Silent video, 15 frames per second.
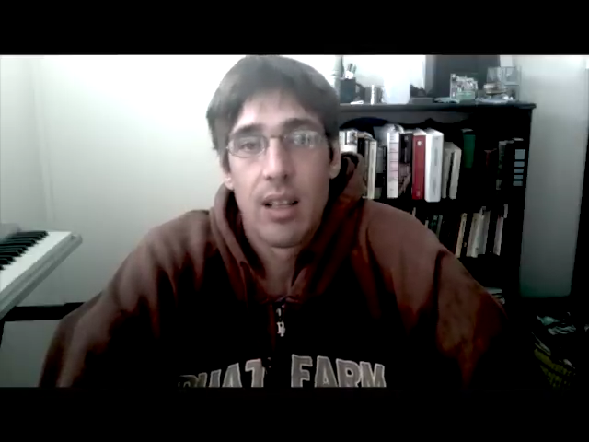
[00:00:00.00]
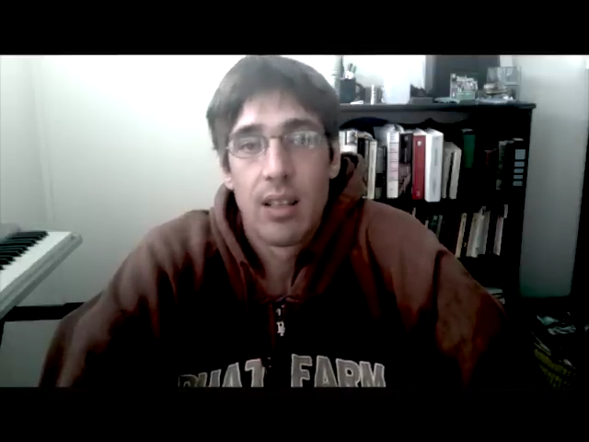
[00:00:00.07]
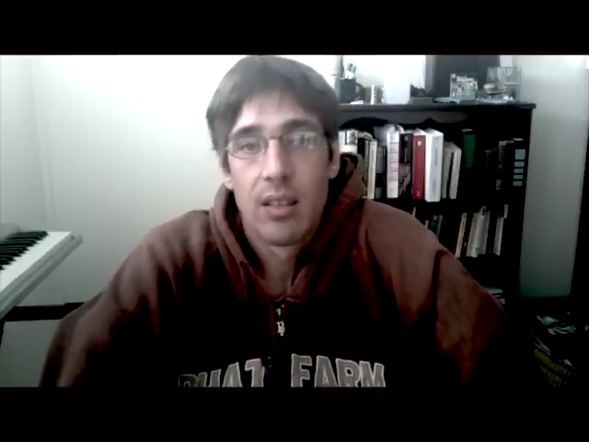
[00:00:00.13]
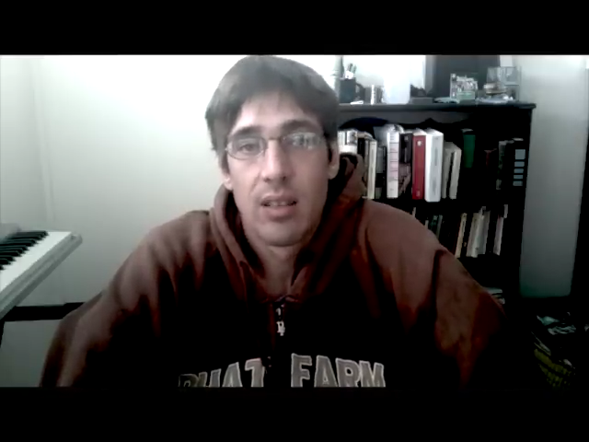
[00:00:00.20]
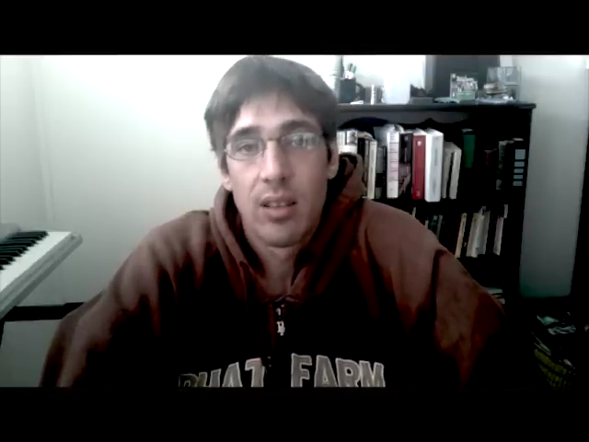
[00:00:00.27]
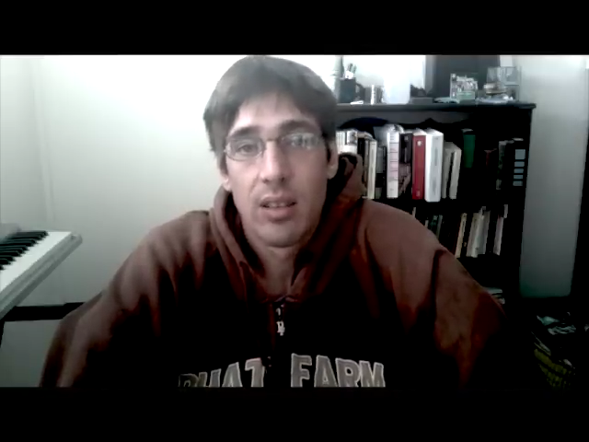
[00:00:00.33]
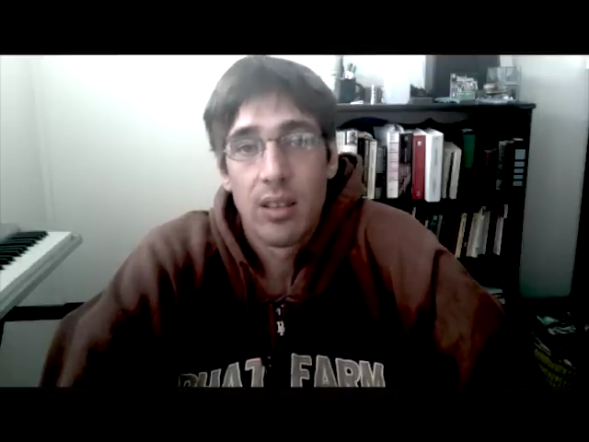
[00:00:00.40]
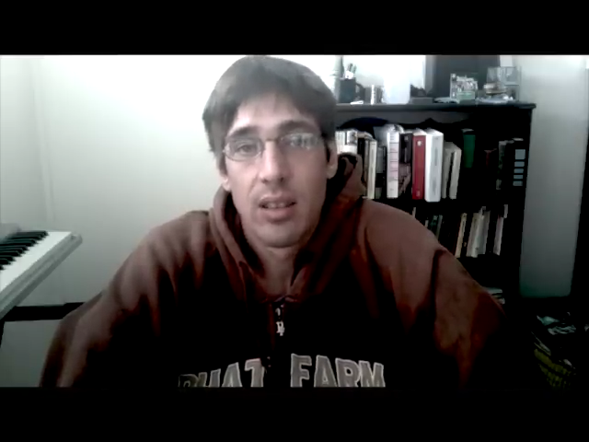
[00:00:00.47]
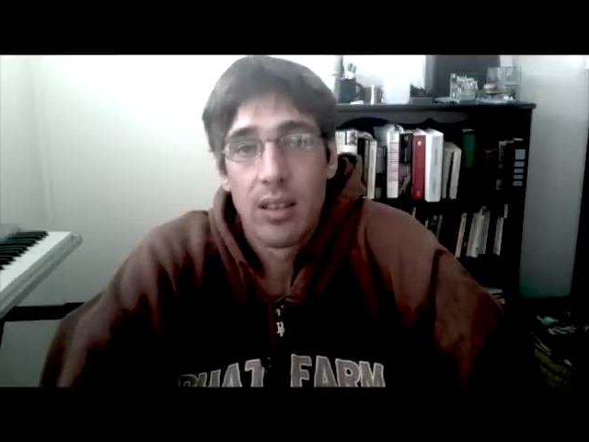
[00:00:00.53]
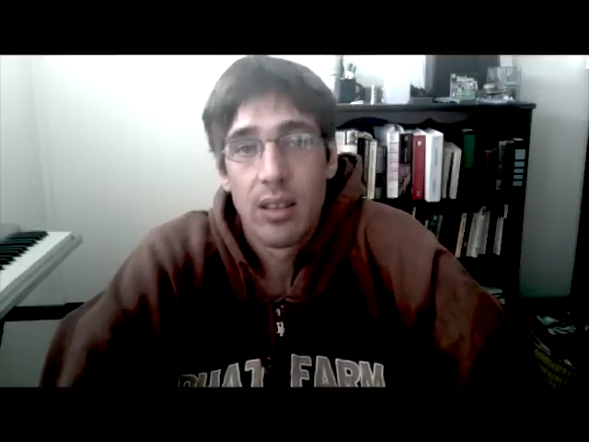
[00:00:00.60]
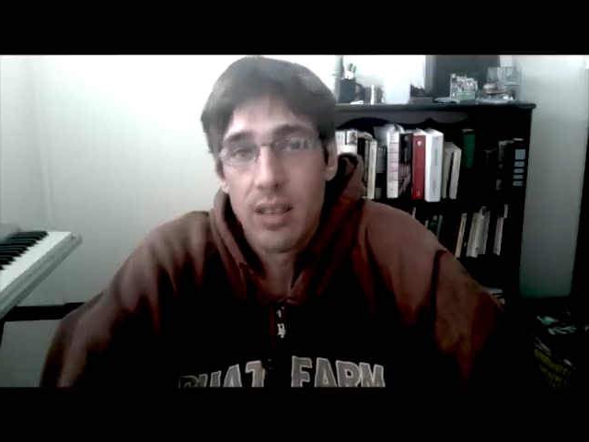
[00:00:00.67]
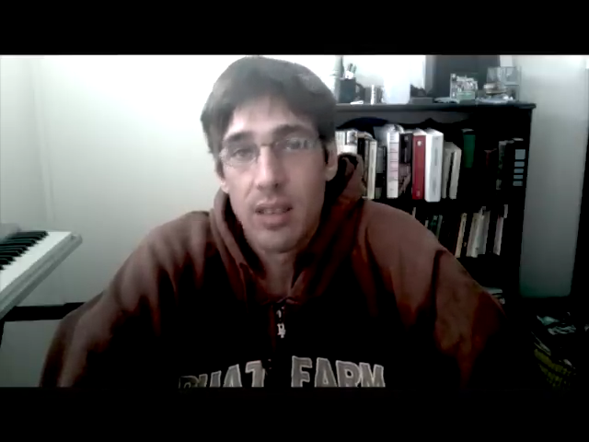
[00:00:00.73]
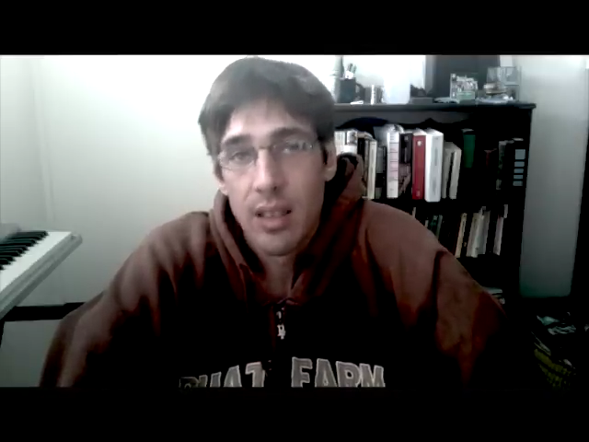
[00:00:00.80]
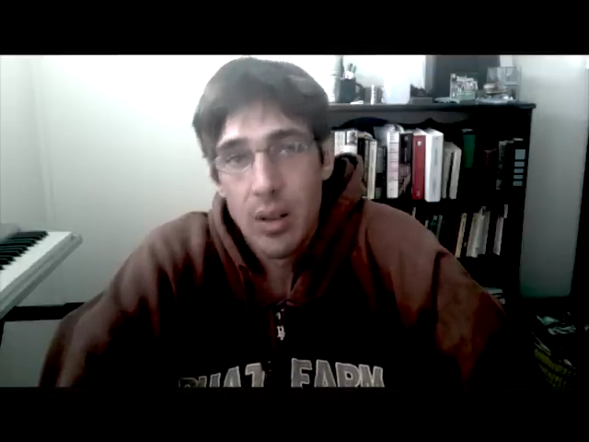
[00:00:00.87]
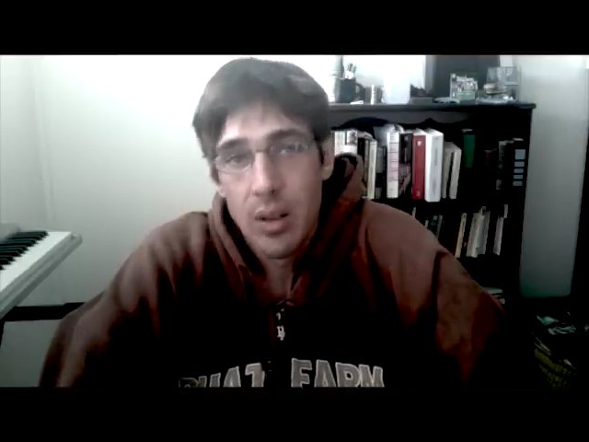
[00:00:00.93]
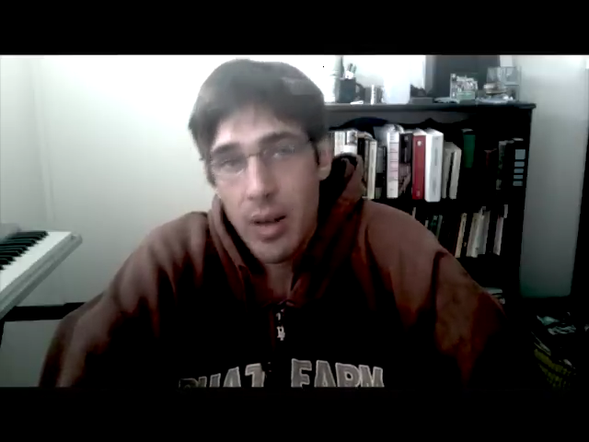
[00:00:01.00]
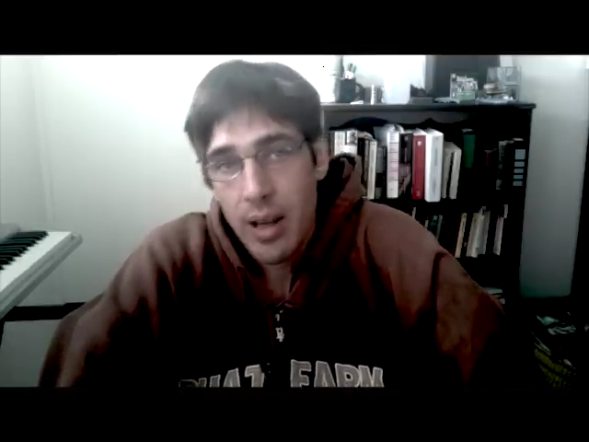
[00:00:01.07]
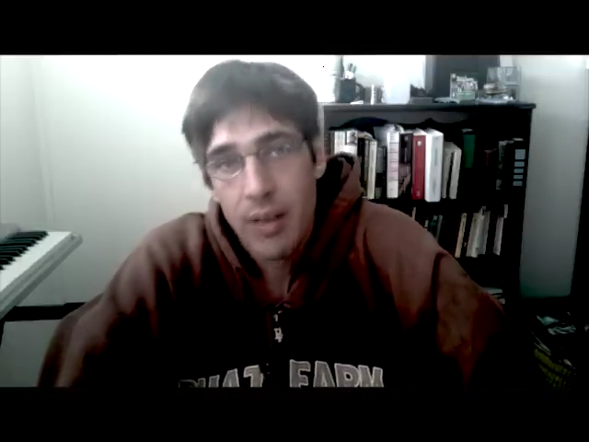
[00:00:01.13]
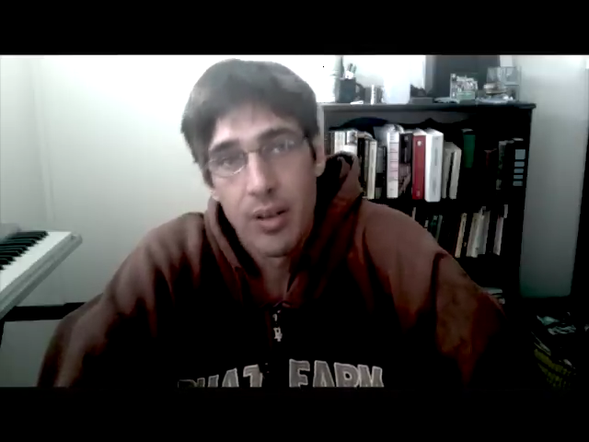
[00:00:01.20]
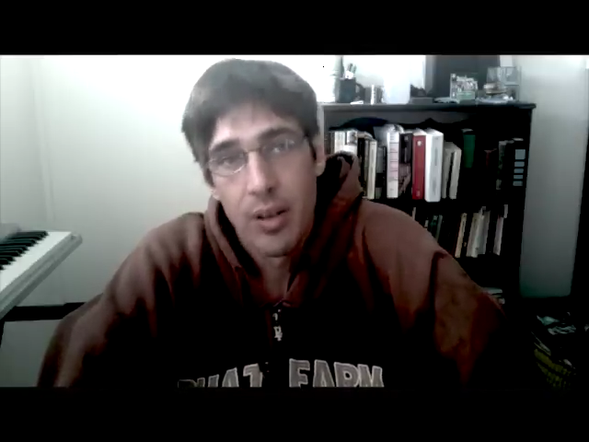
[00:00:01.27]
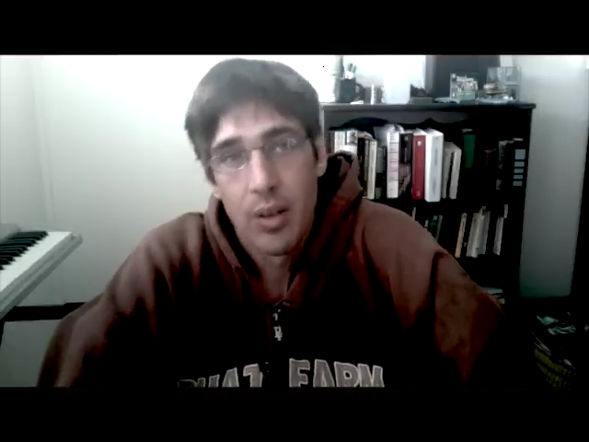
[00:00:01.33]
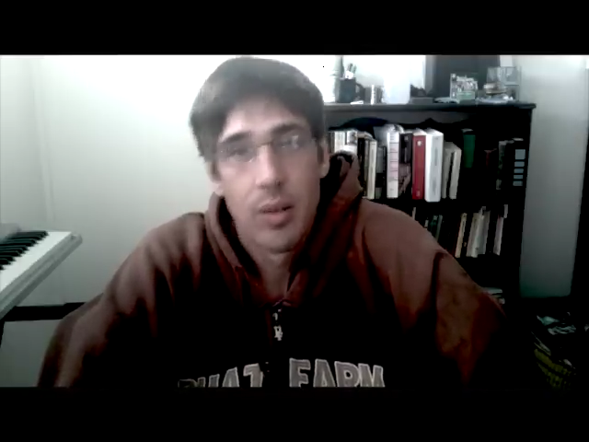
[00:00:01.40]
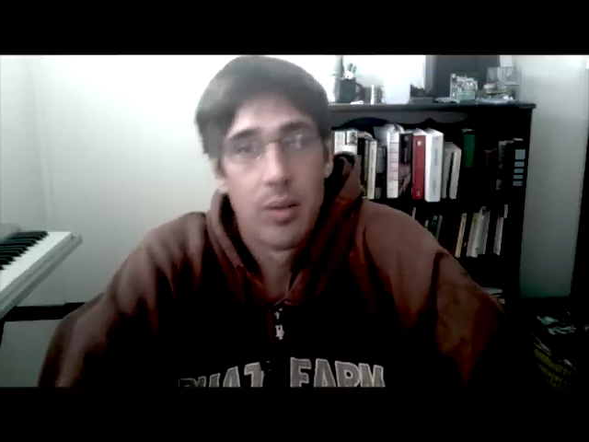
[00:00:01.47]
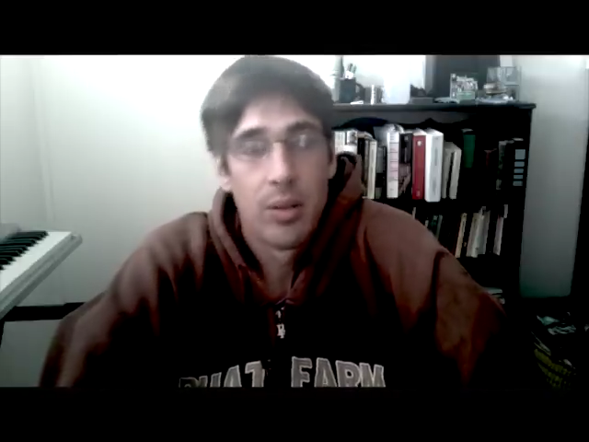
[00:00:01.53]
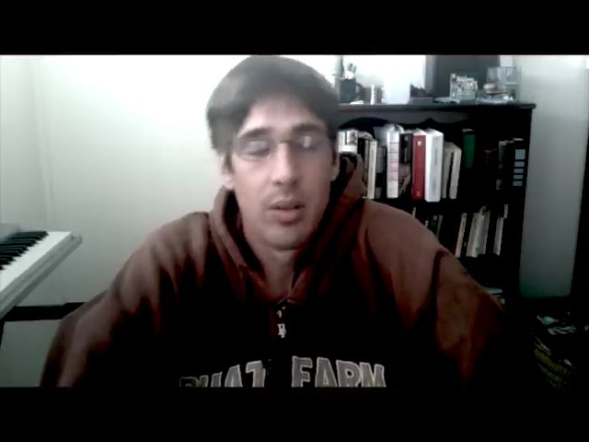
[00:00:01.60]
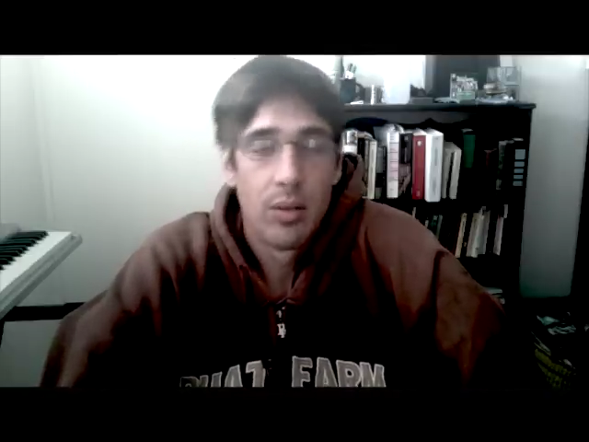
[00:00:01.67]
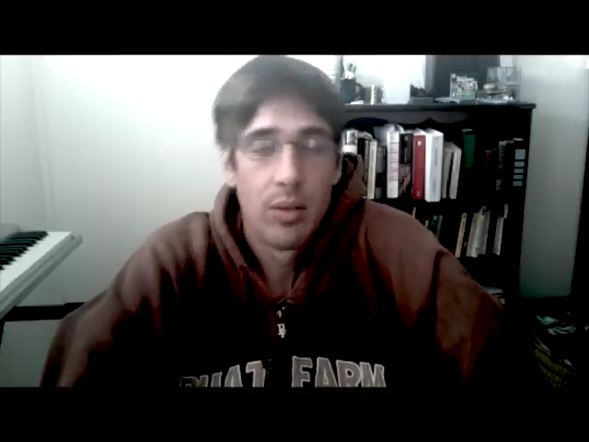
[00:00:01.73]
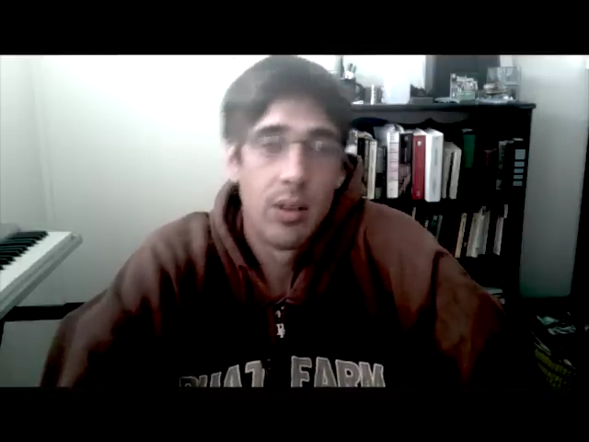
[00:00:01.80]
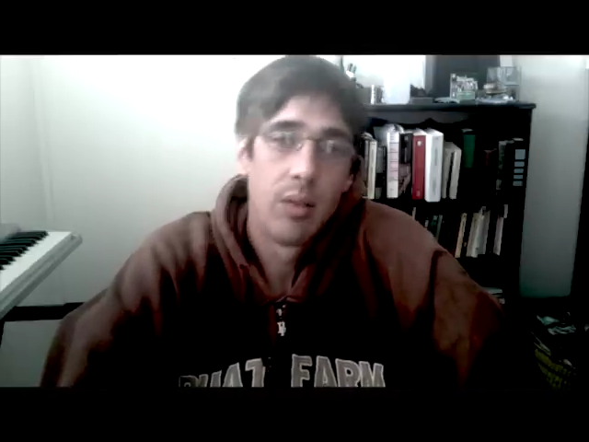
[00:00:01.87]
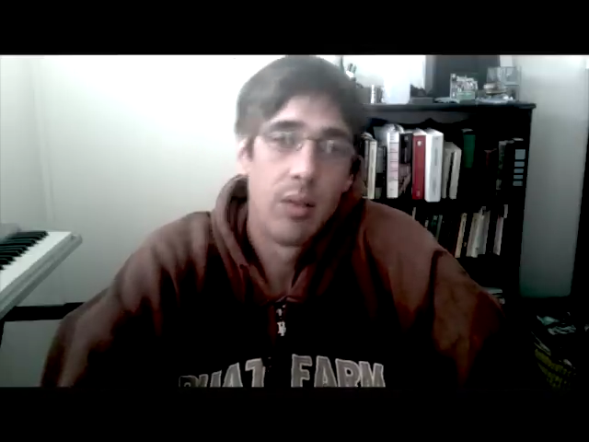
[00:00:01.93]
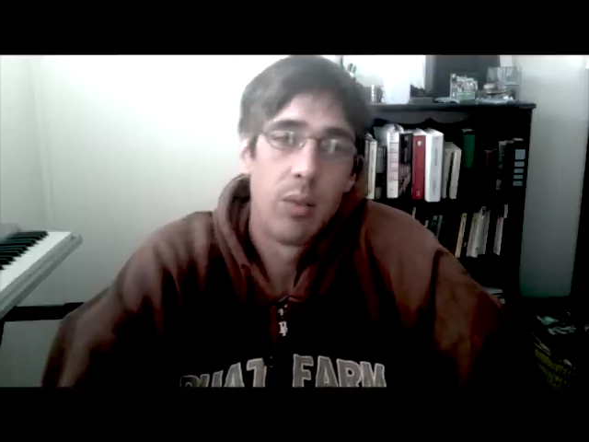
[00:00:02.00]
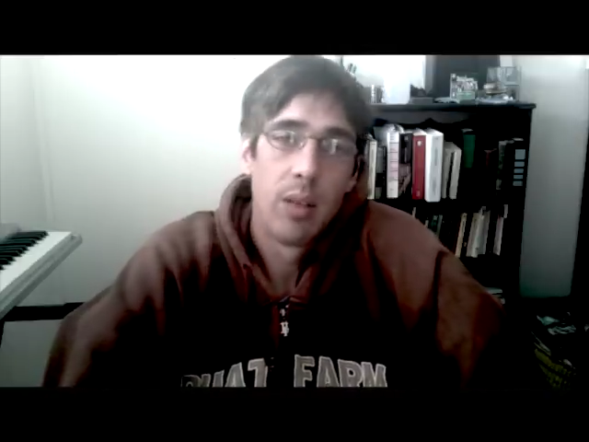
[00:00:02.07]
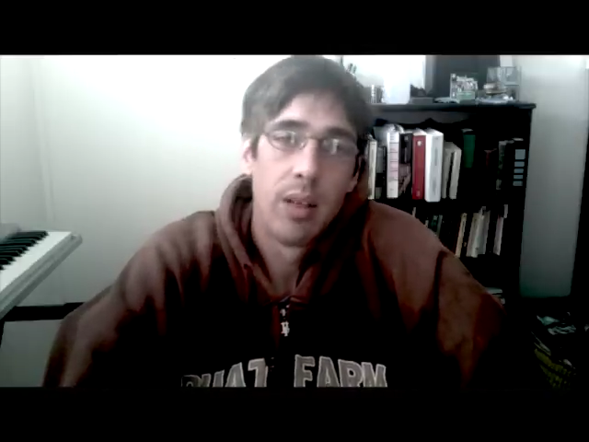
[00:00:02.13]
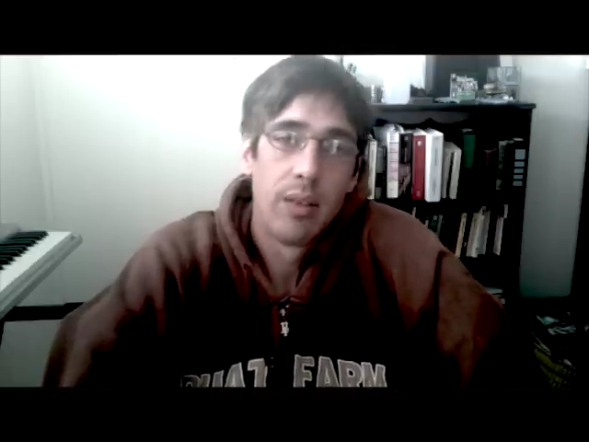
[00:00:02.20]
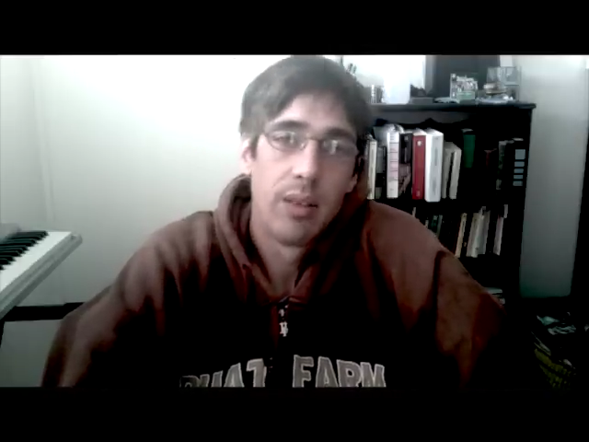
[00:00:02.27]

insulting to say you have your own unique way of